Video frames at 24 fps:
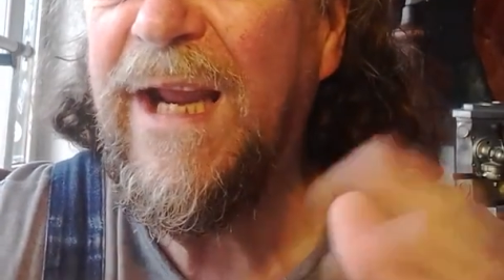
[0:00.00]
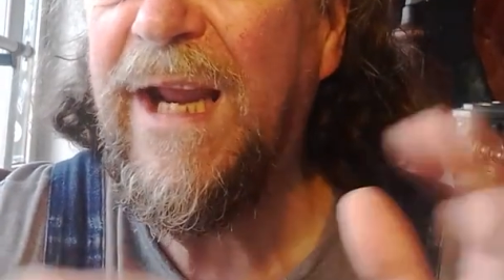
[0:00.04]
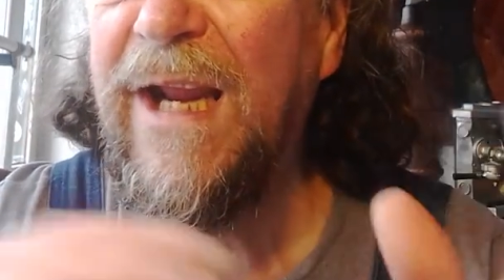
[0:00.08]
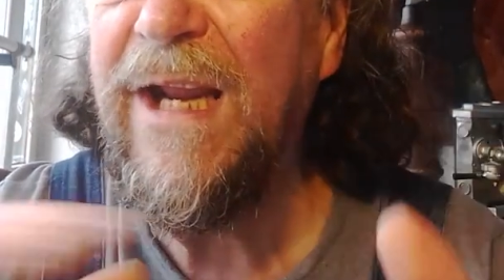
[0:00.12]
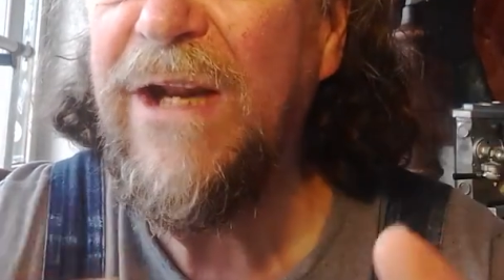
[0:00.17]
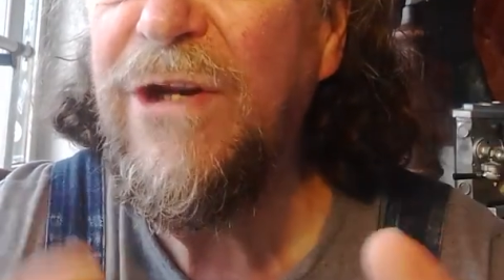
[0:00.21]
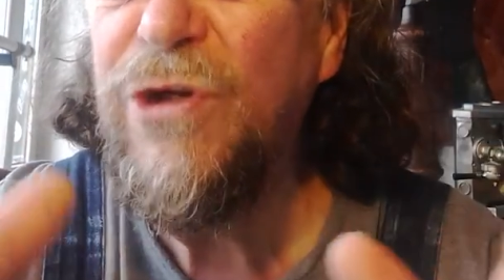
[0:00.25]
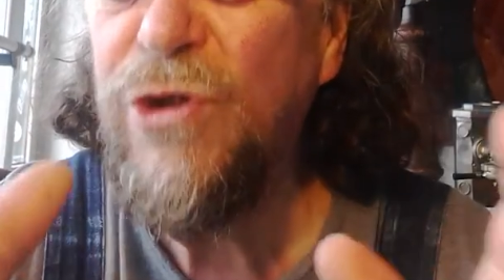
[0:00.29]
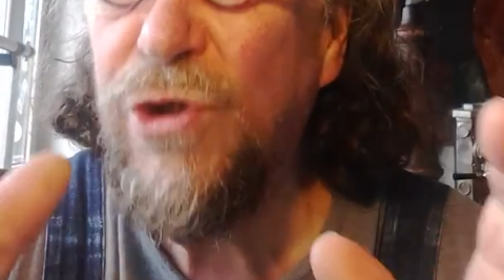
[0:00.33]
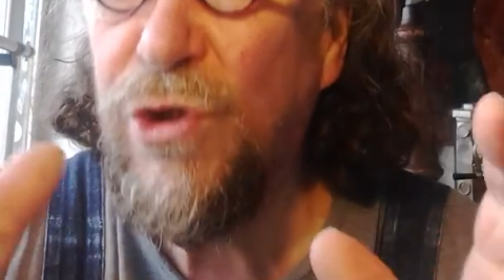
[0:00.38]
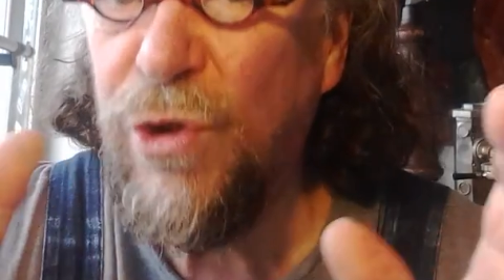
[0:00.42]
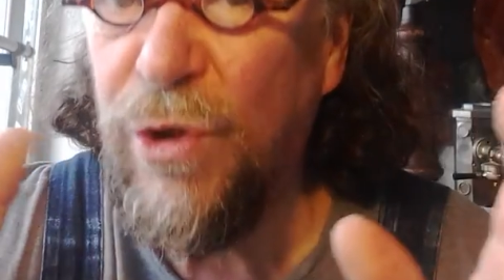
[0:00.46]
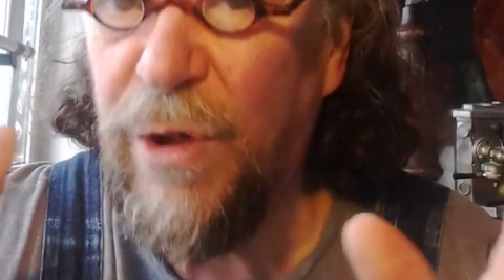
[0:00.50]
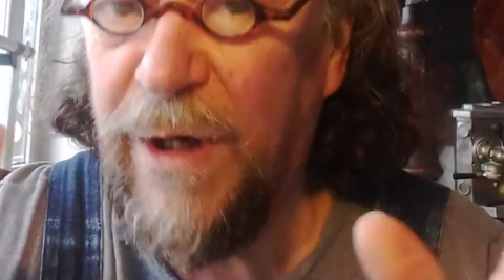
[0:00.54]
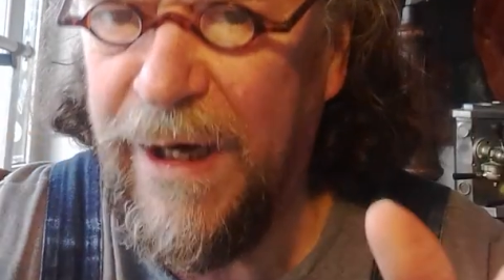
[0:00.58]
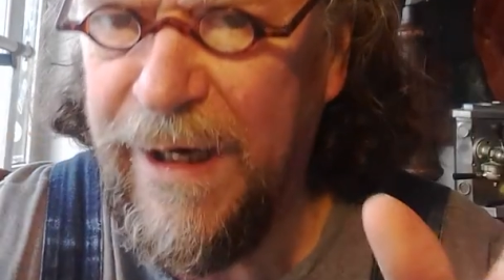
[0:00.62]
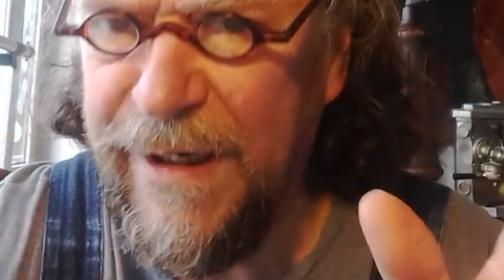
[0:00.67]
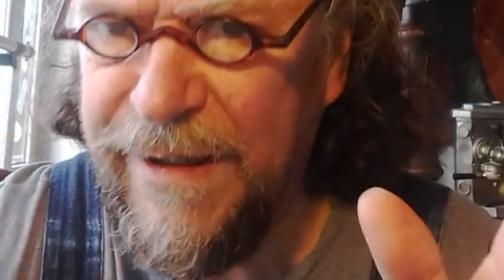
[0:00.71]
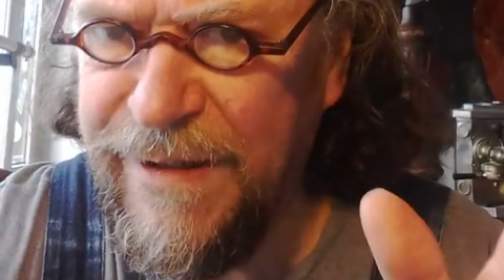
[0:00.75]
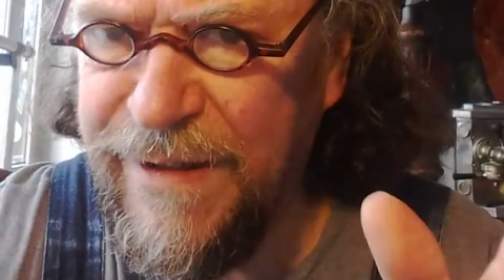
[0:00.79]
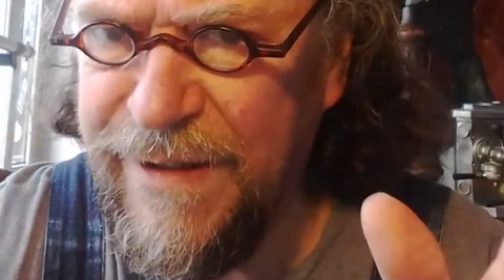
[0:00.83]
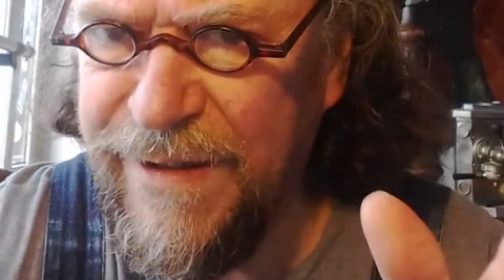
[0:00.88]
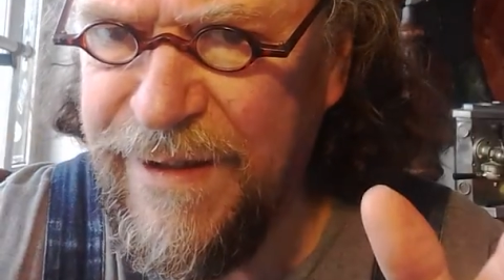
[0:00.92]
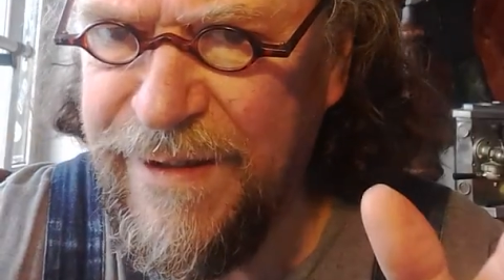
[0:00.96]

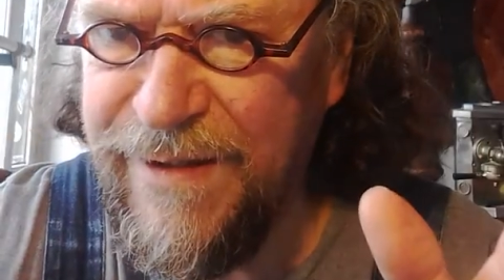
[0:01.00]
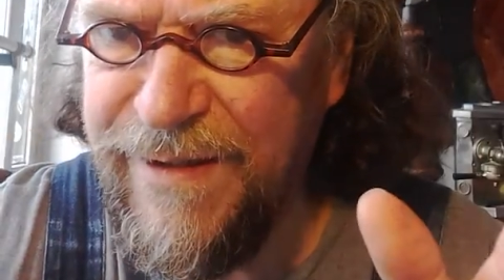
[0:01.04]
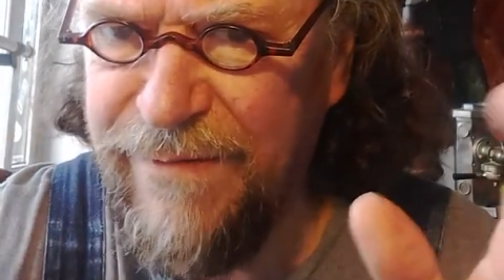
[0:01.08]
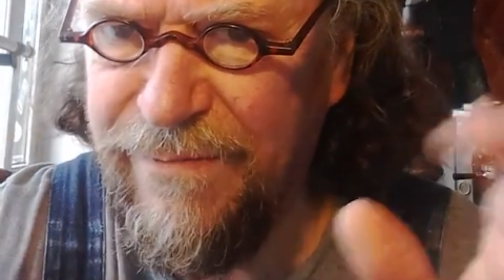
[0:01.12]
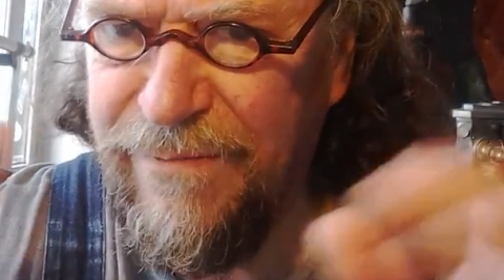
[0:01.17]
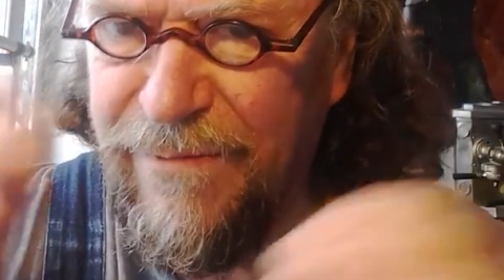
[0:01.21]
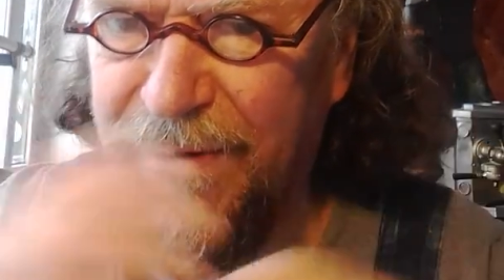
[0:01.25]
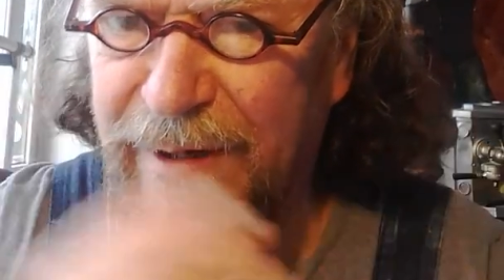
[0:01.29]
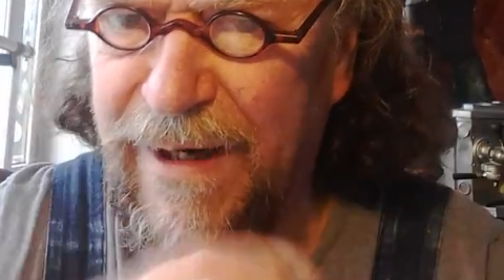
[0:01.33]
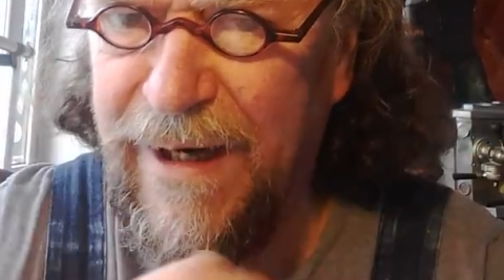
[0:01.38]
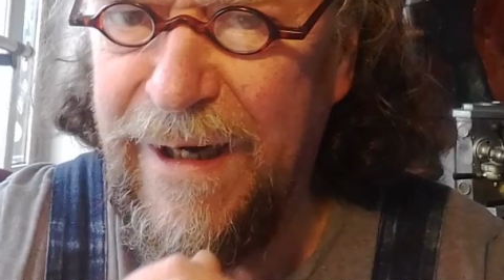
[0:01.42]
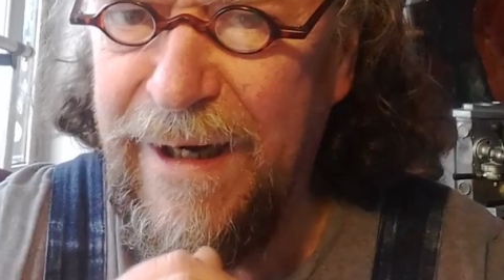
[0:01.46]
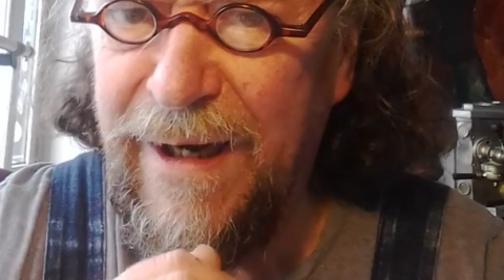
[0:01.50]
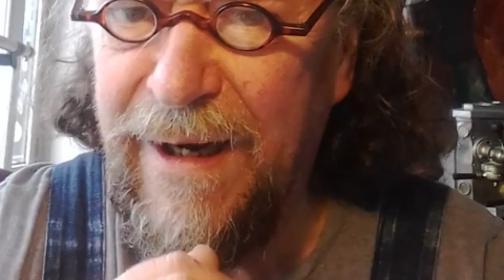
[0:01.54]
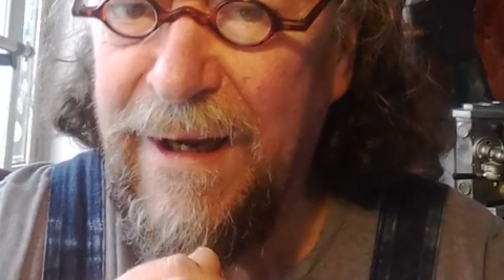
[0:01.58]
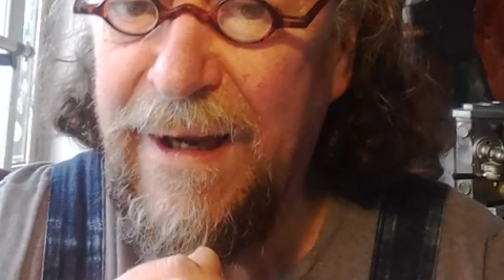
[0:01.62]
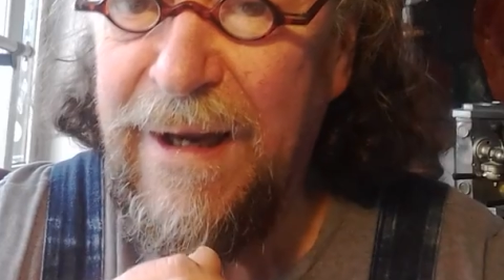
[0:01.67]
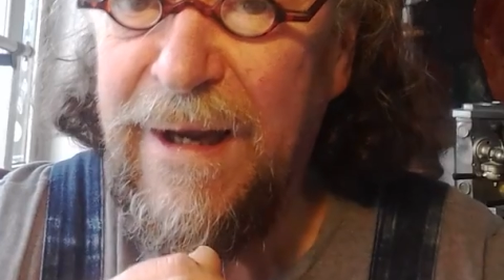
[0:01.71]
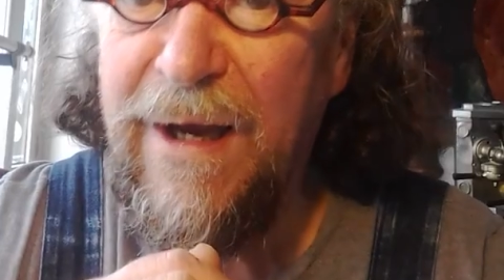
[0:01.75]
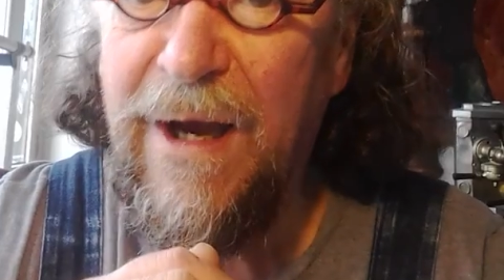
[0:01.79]
interest. Right.